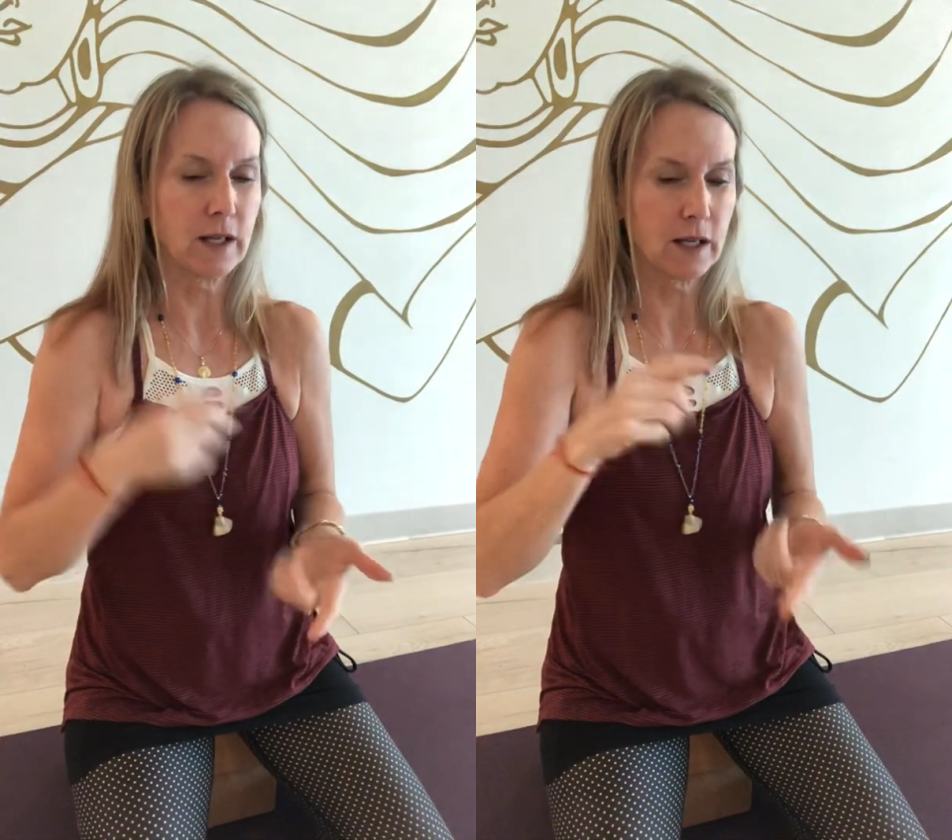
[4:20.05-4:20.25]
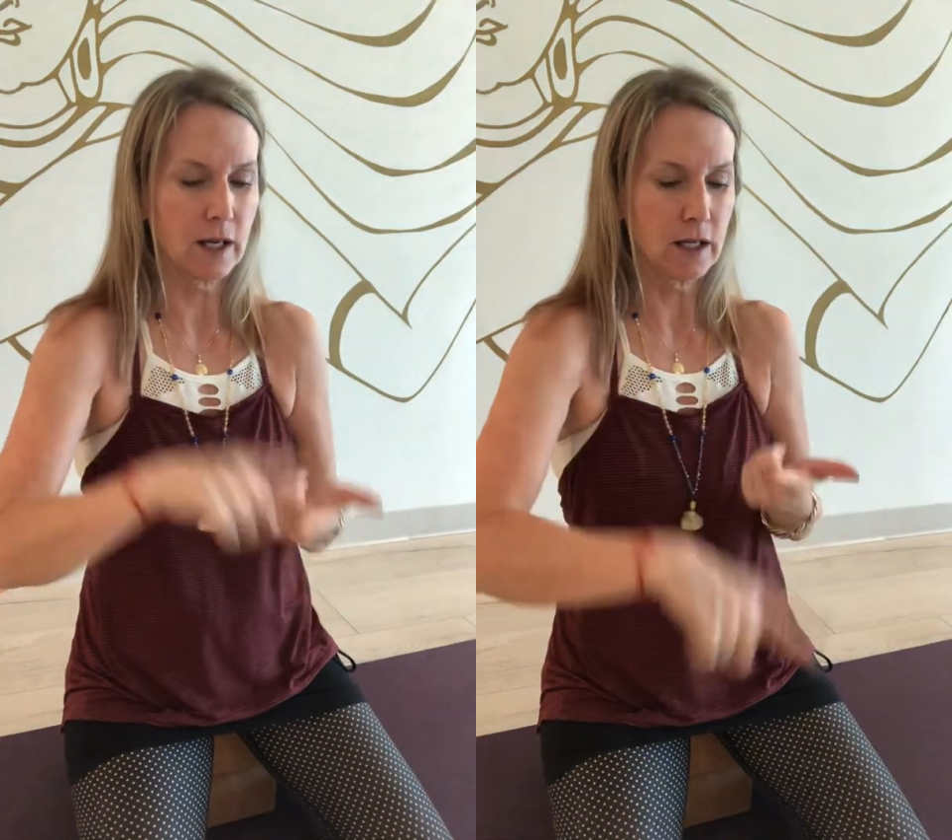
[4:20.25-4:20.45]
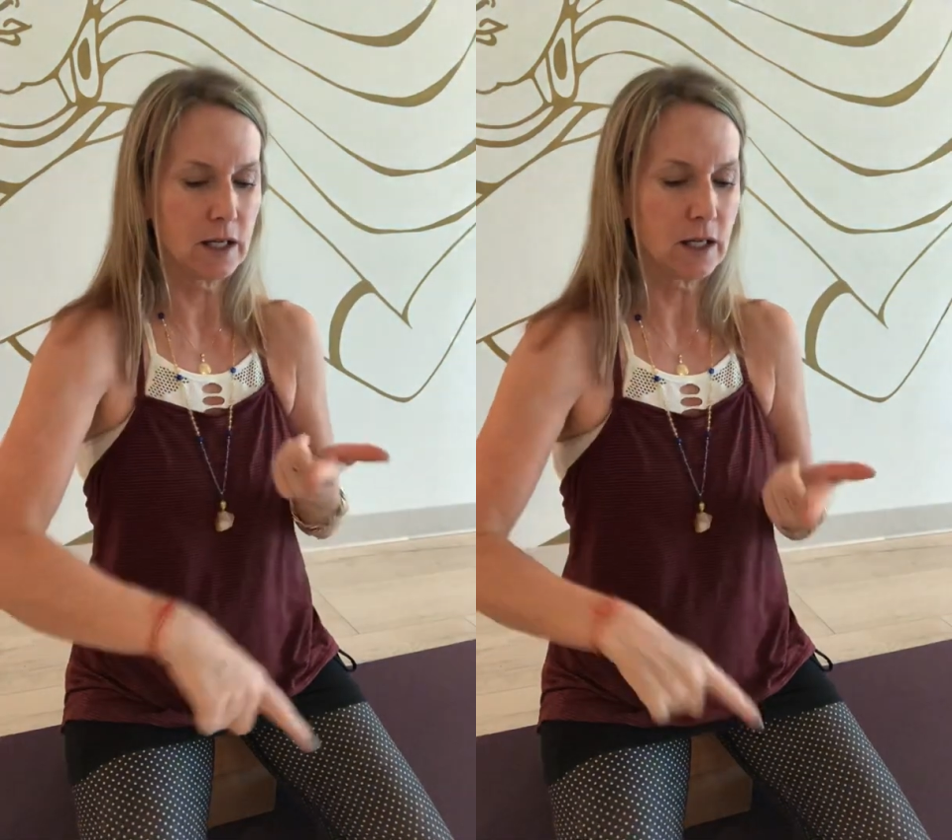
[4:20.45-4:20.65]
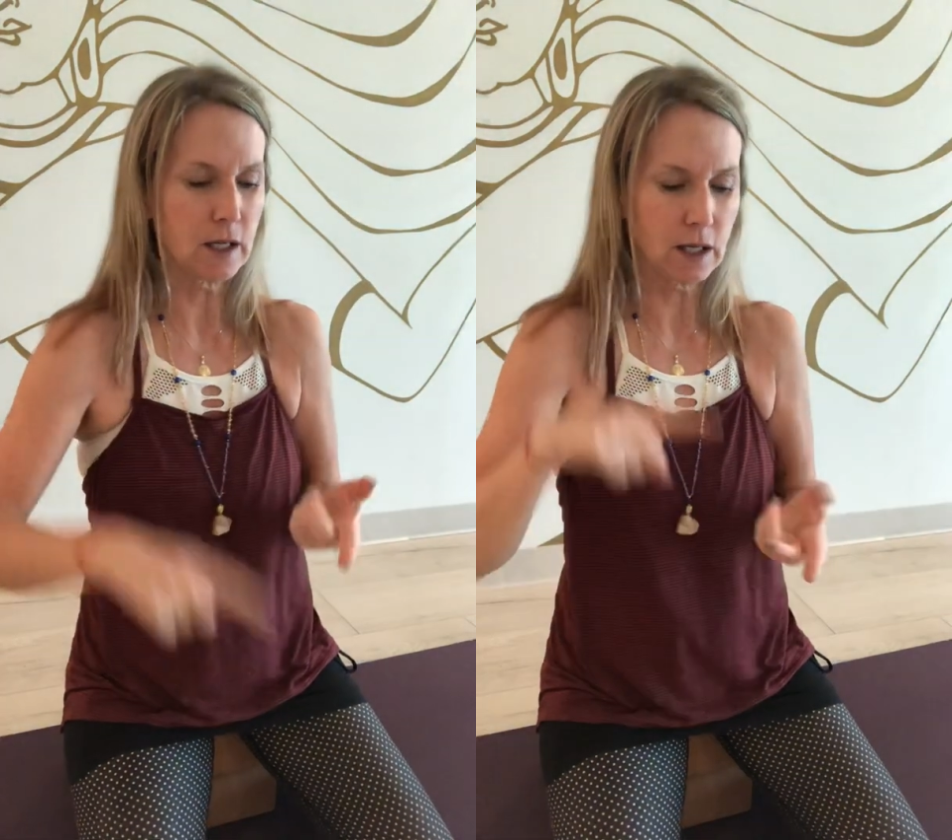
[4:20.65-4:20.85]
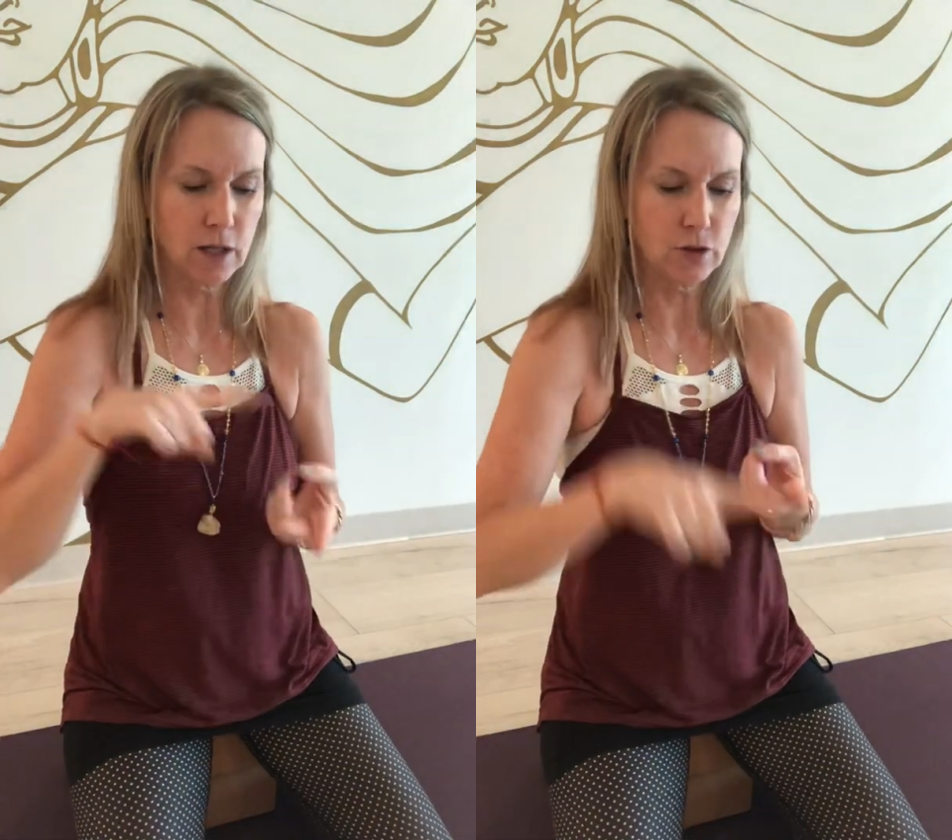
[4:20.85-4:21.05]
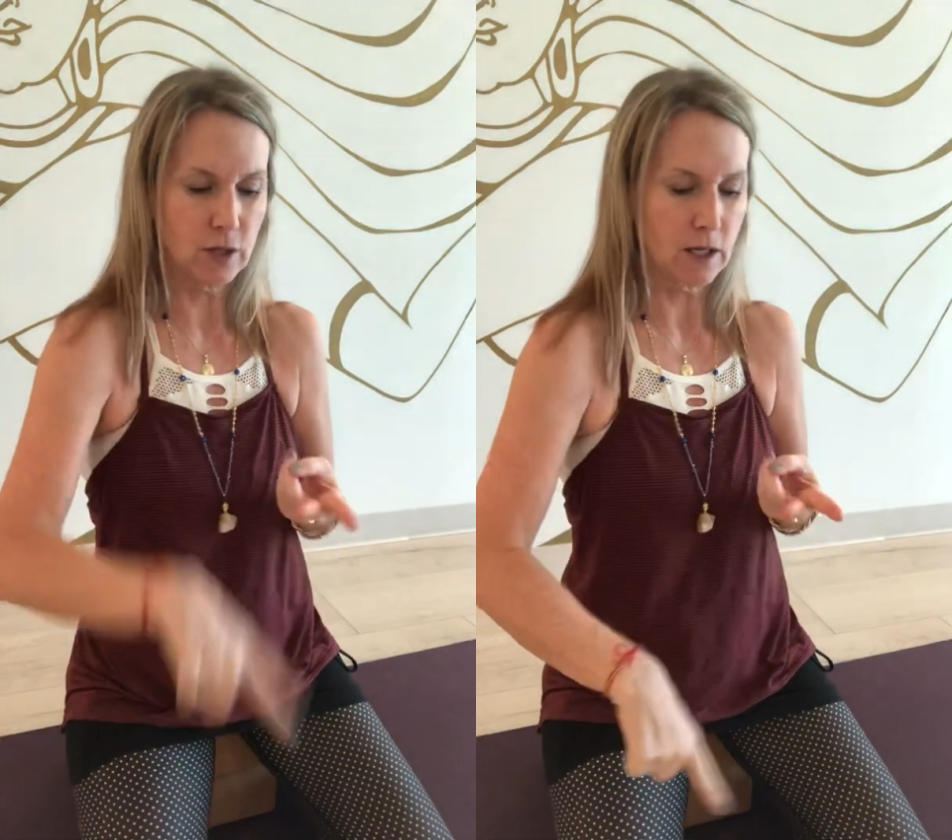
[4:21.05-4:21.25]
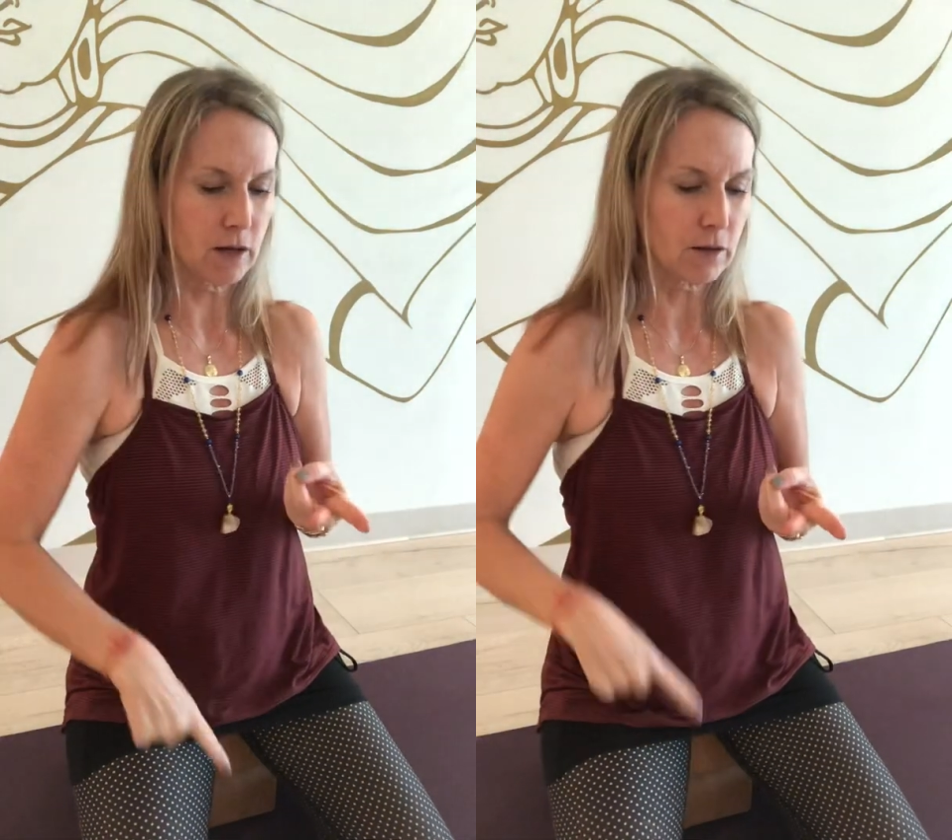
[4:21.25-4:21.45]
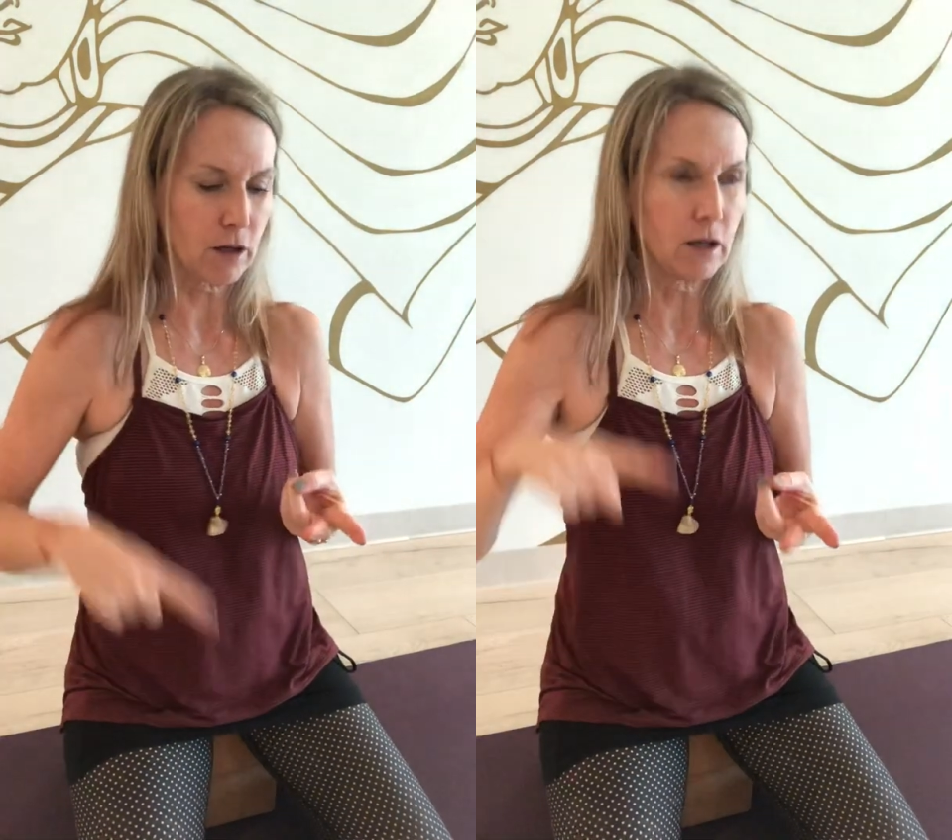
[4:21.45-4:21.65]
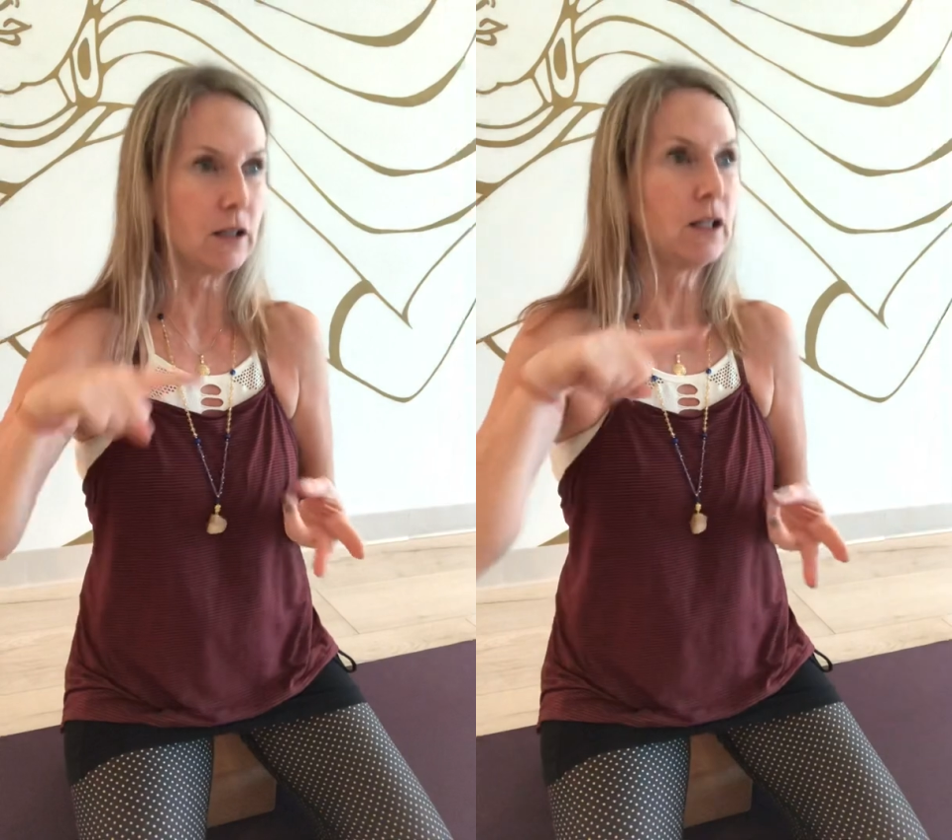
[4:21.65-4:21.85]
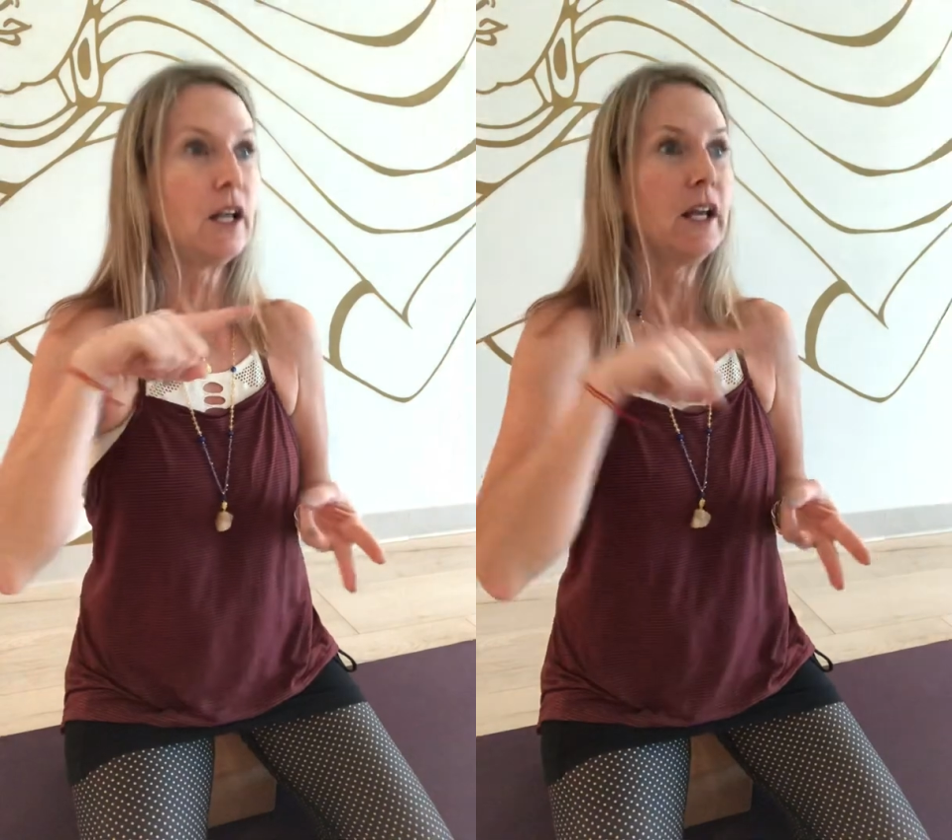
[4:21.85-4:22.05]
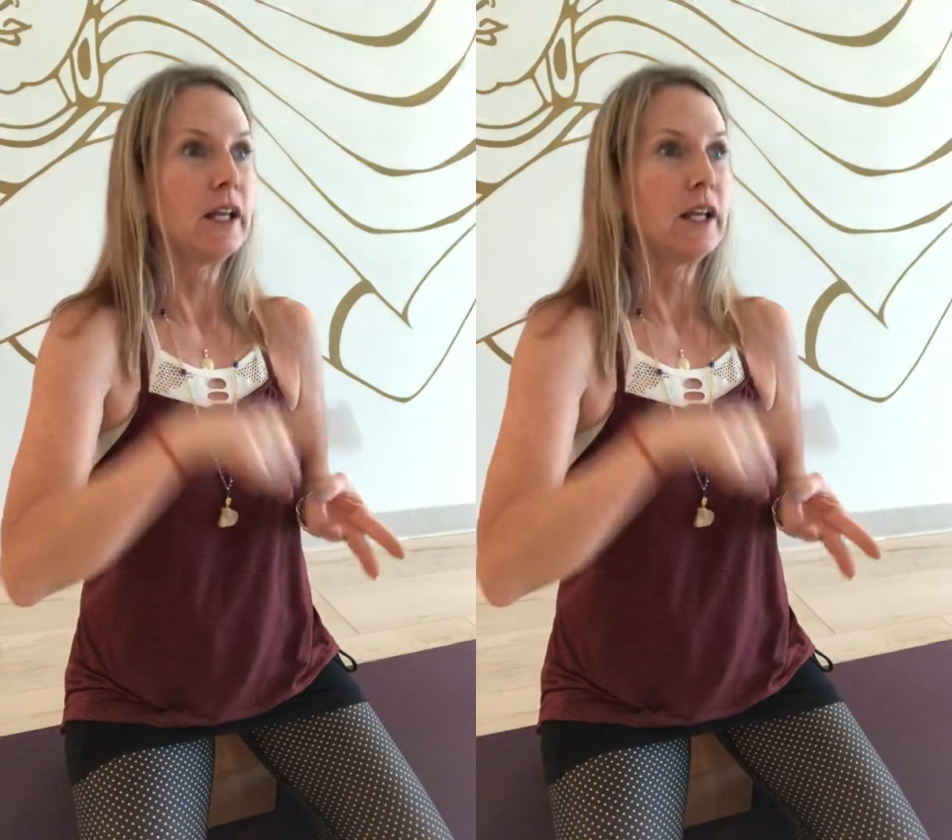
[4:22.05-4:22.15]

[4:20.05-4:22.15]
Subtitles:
Can I eat? Can I drink alcohol?